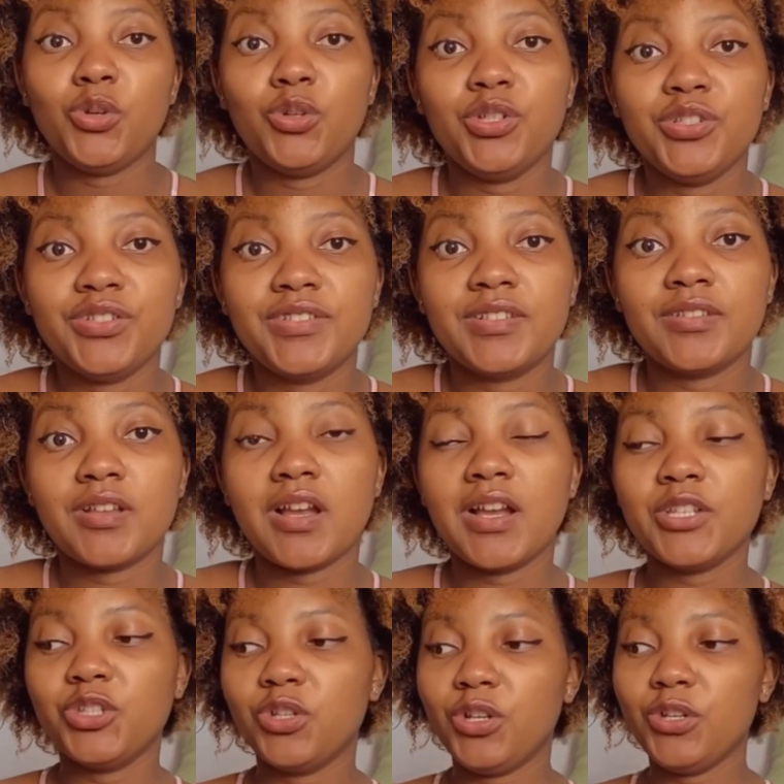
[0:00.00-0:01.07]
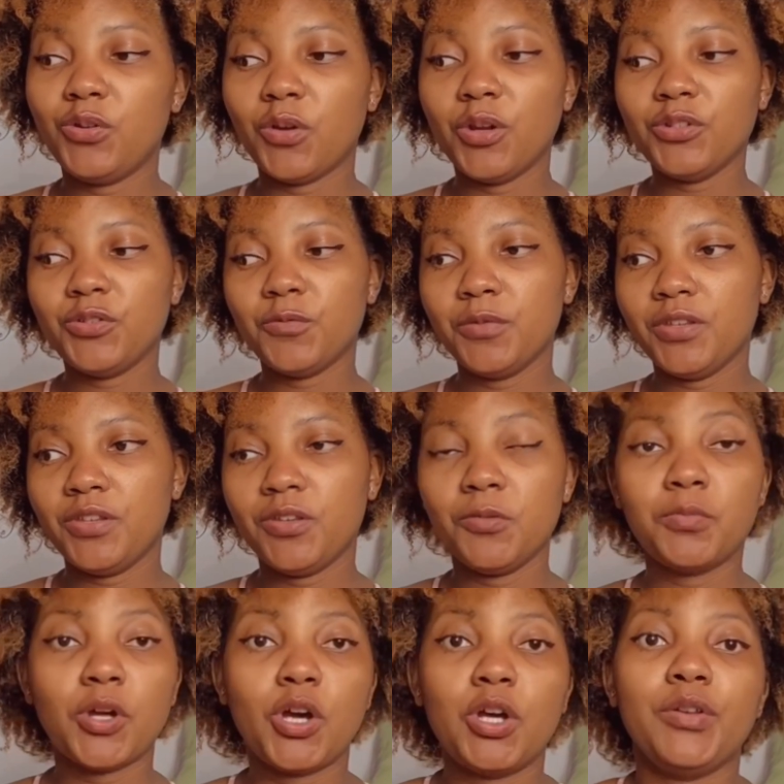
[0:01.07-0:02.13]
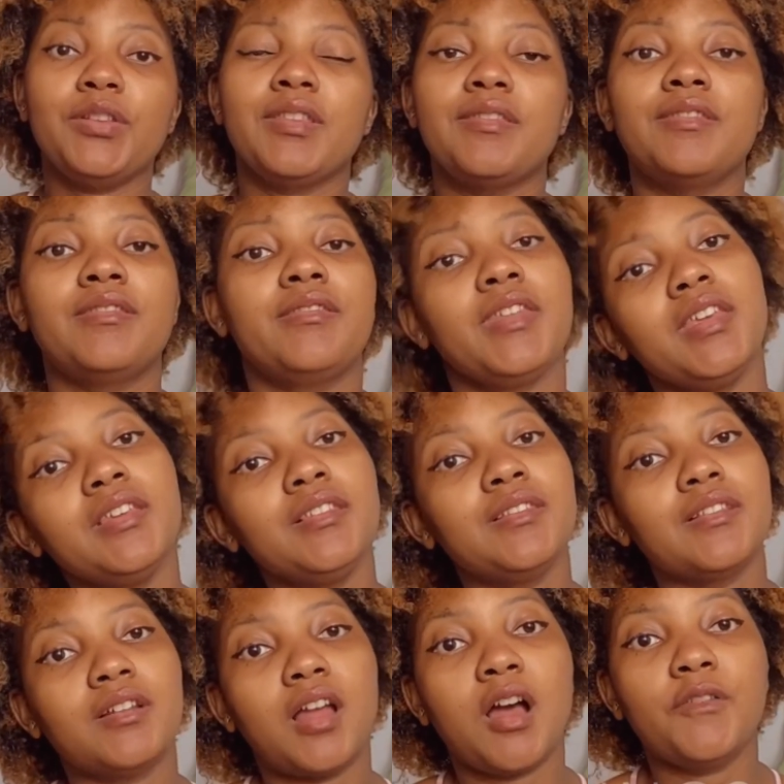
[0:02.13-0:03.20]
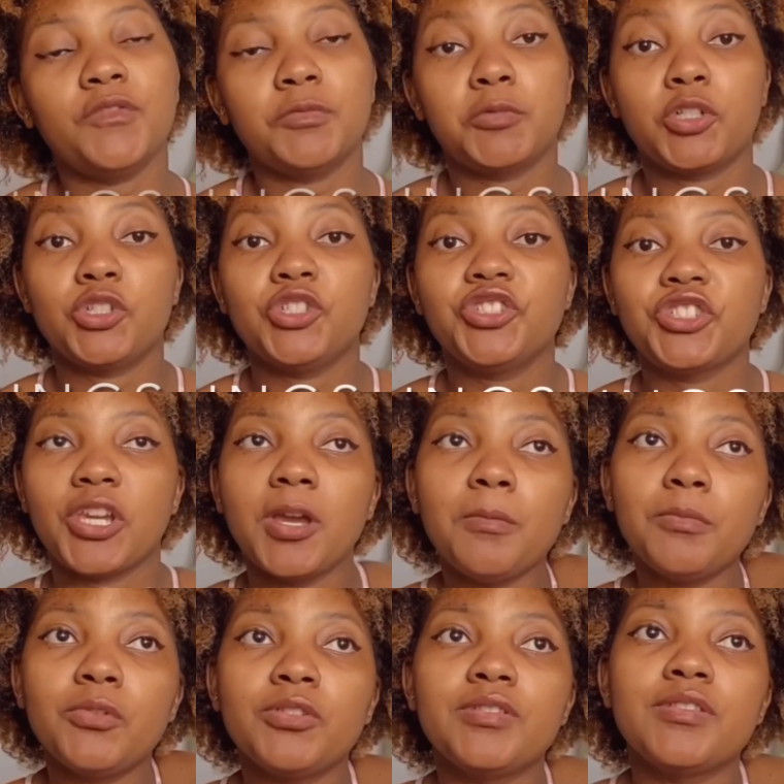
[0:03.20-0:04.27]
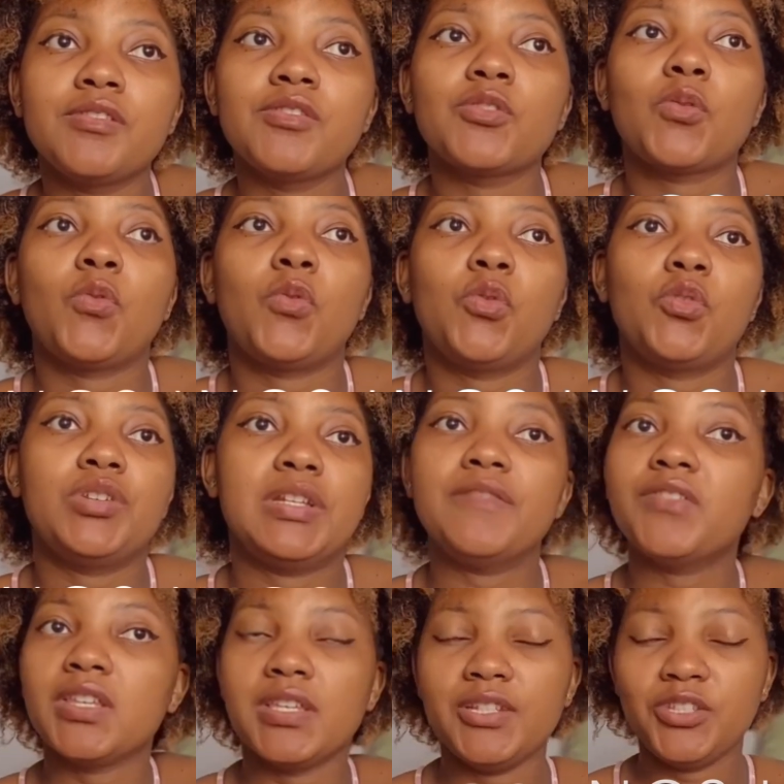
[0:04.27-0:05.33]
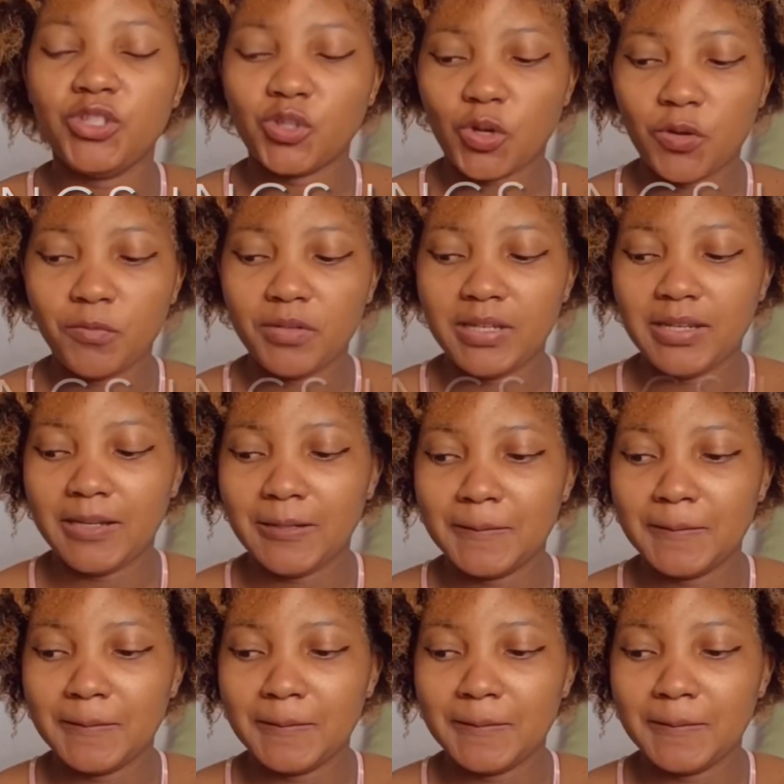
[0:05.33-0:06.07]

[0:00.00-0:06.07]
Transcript: is actually going to be about the things I love about Germans or living in Germany.